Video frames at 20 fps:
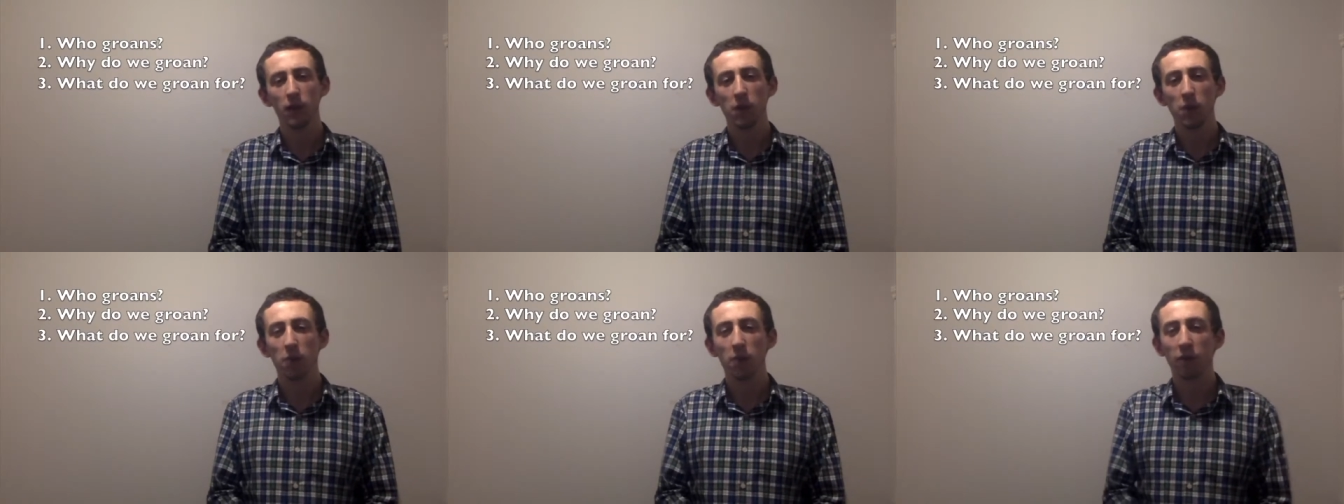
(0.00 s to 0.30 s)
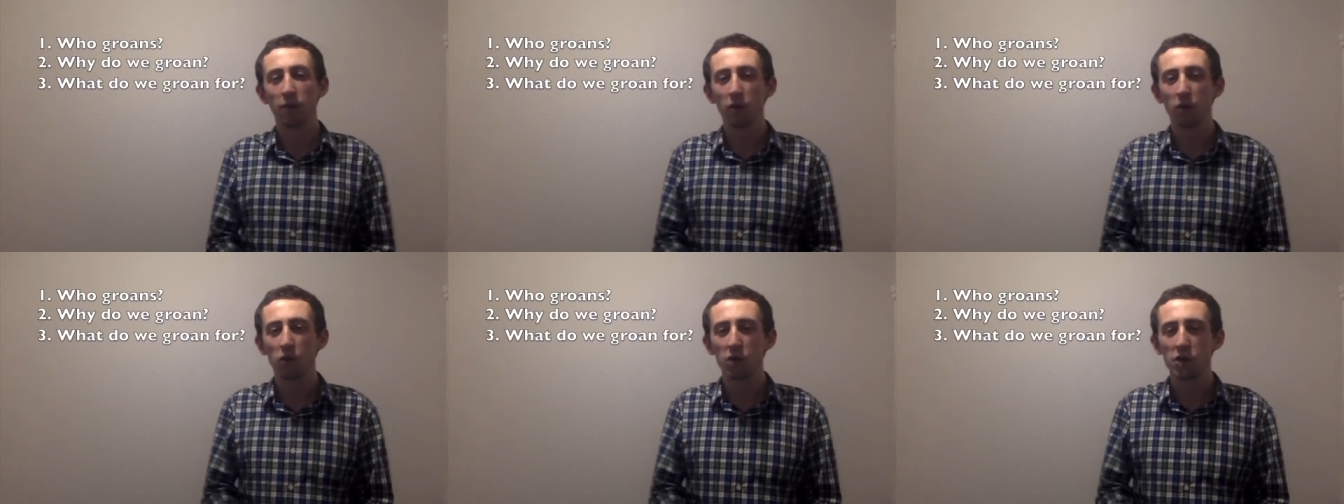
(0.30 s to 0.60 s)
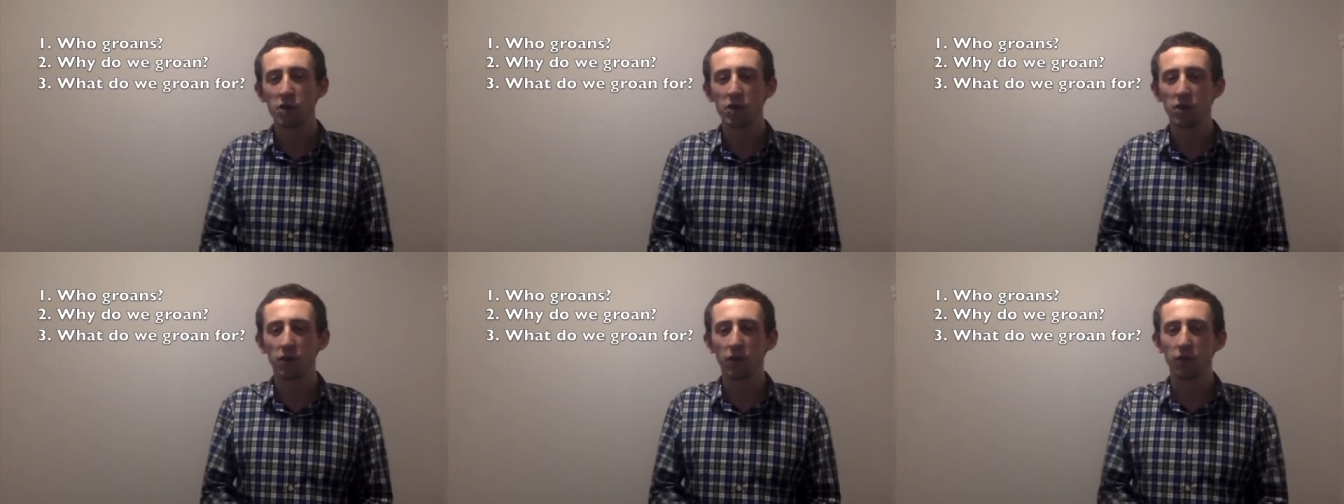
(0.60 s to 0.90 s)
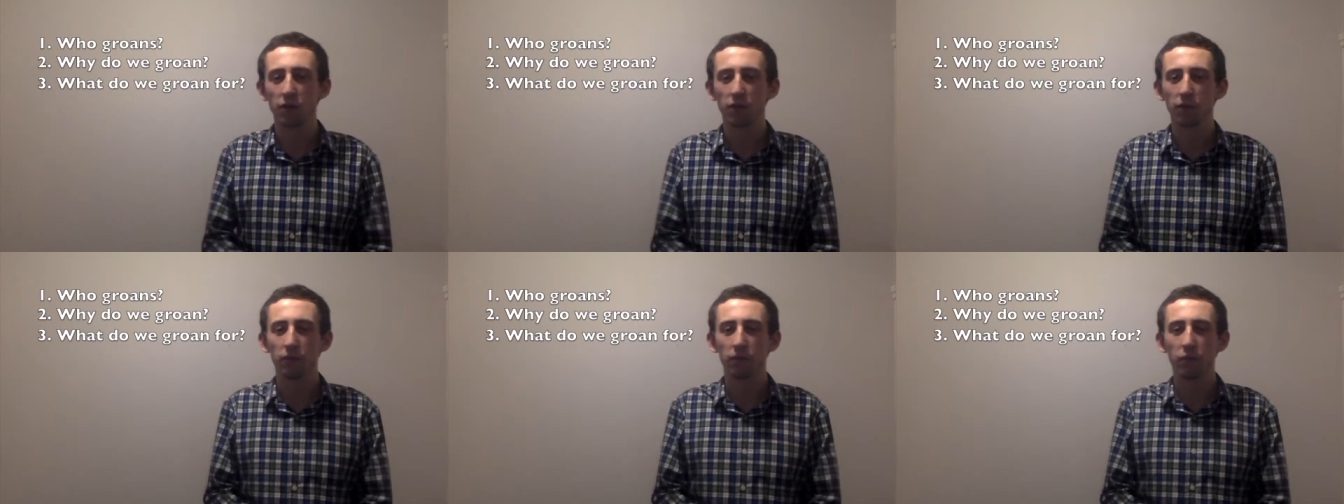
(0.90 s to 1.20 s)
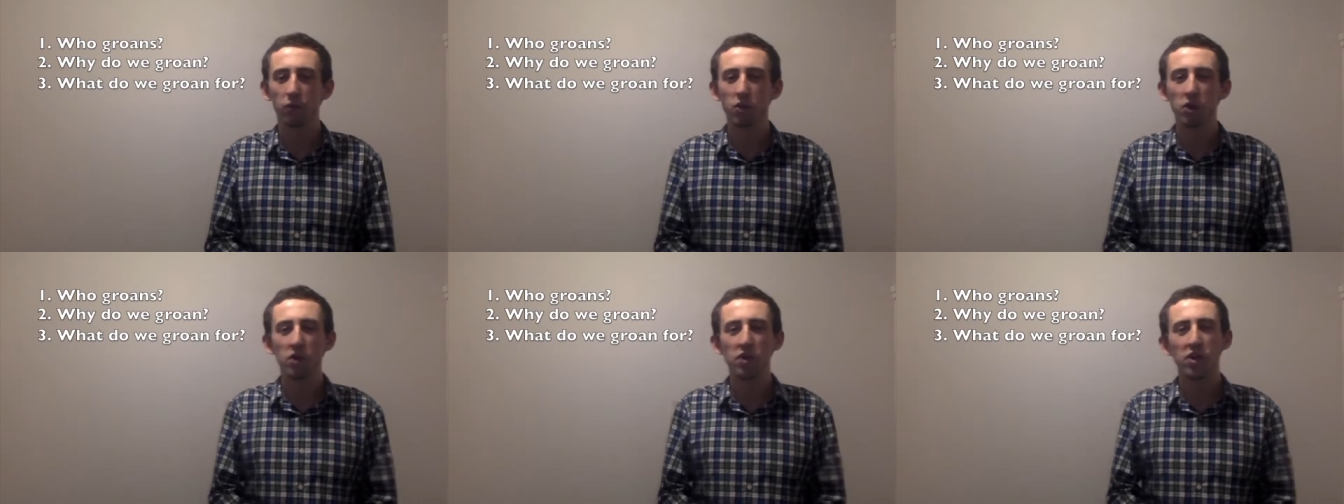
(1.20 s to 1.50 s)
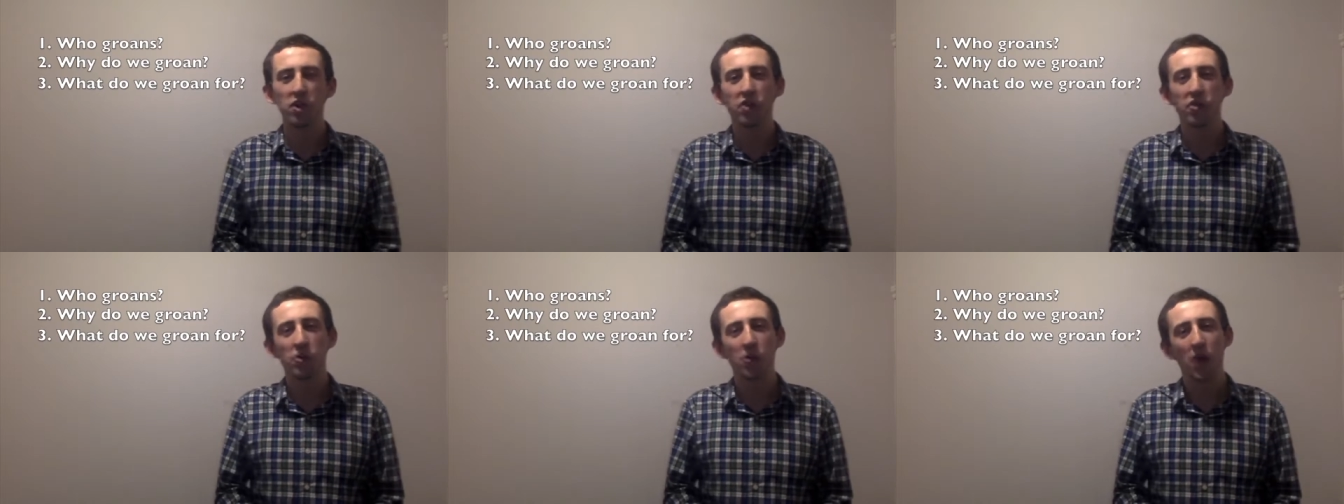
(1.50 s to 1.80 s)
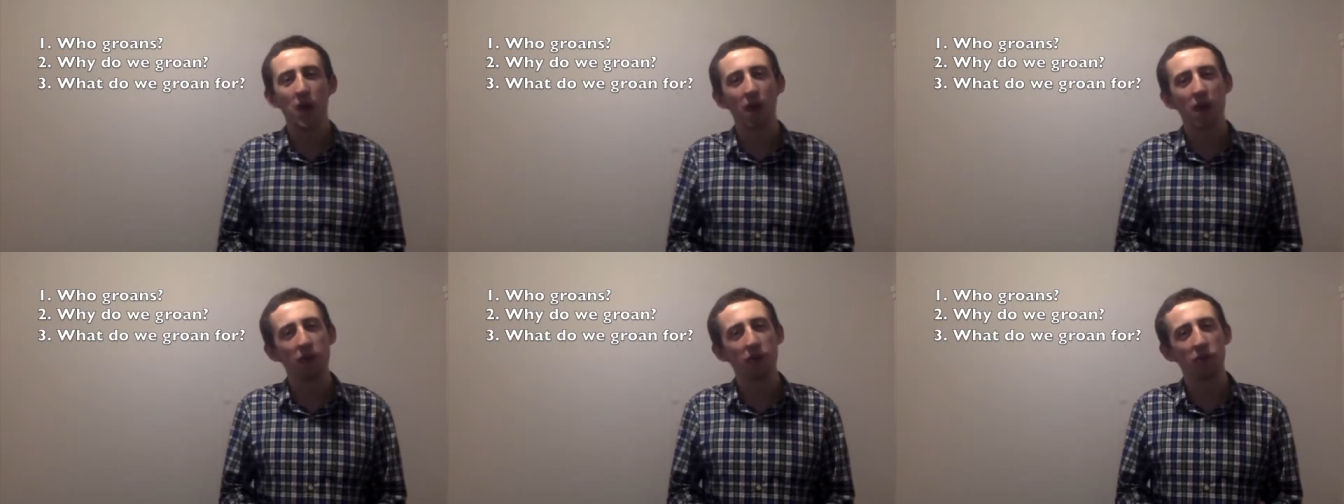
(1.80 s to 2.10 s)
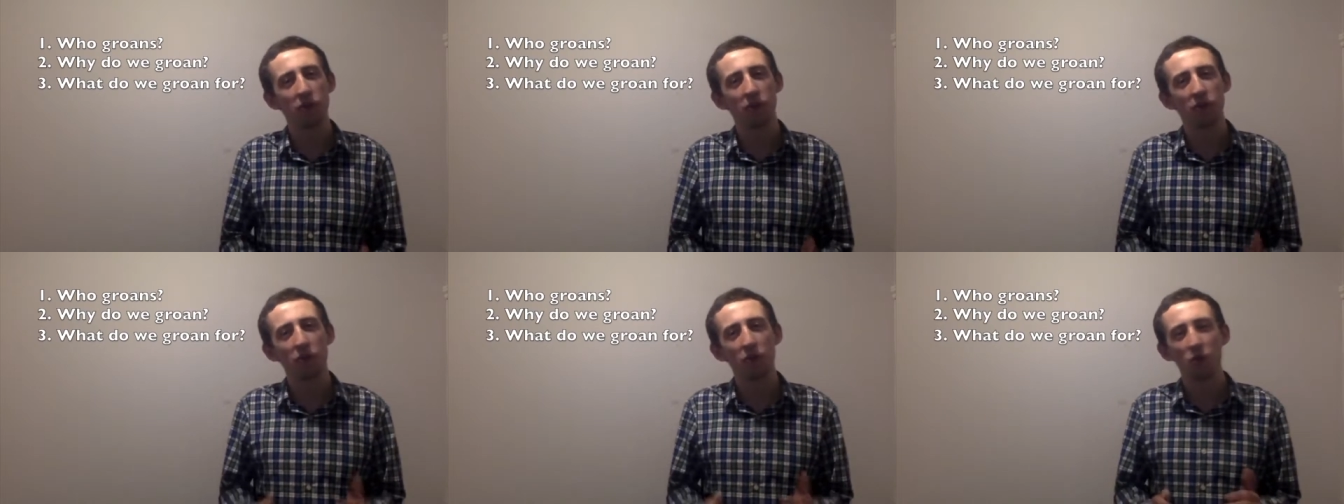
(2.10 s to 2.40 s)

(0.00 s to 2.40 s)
But for Christians, Christians who have this